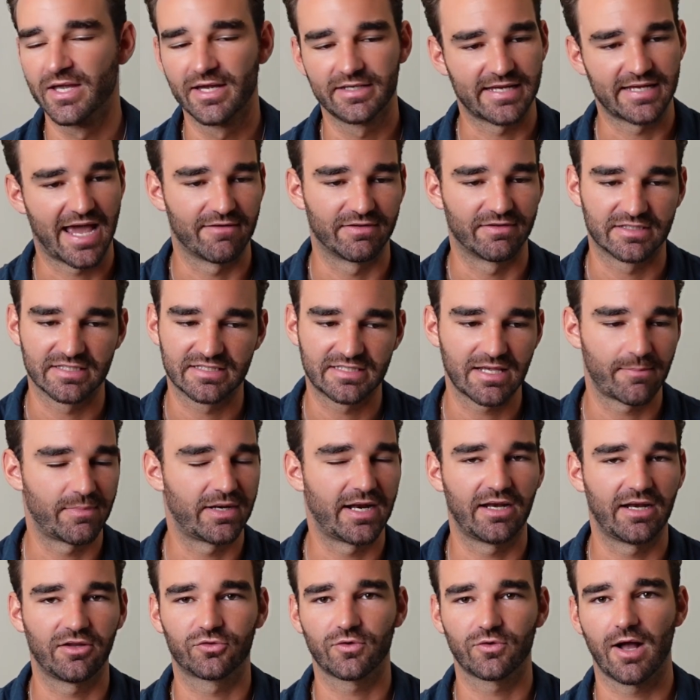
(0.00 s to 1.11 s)
to have it
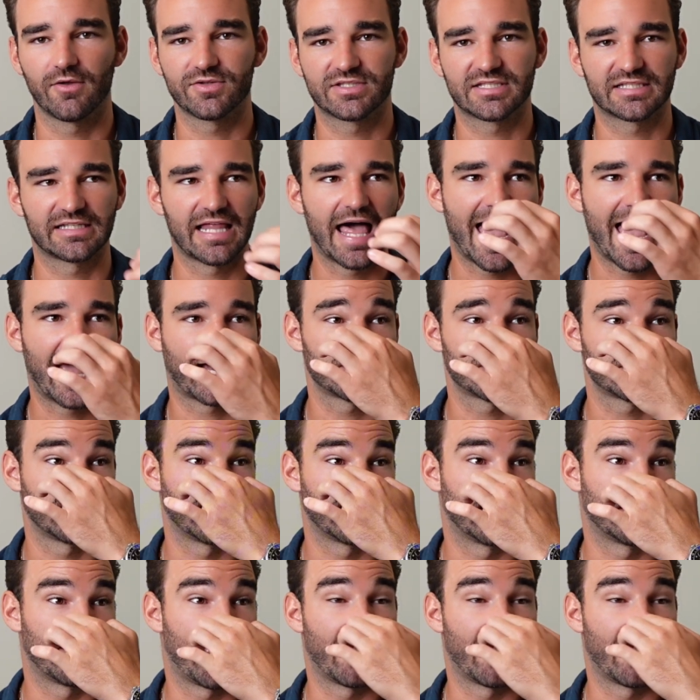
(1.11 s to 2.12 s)
disseminated throughout Slack so that